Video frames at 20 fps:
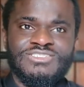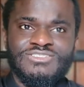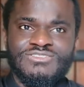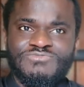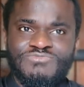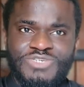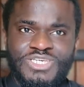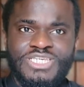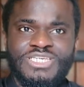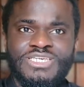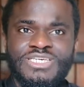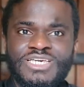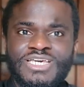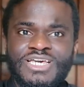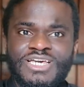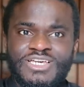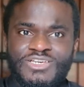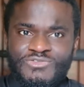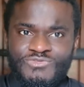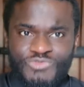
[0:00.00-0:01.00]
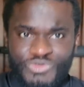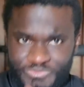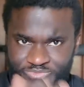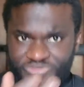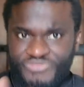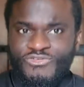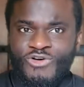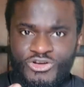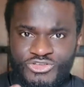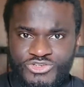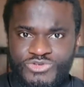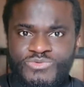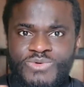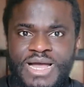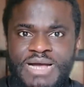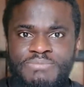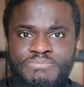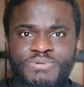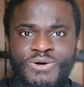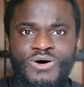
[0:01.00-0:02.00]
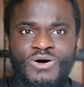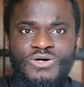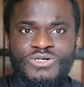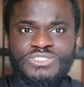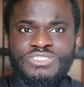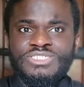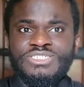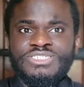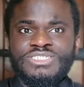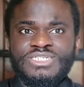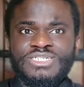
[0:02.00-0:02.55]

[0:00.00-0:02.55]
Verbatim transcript: to me, before you were born.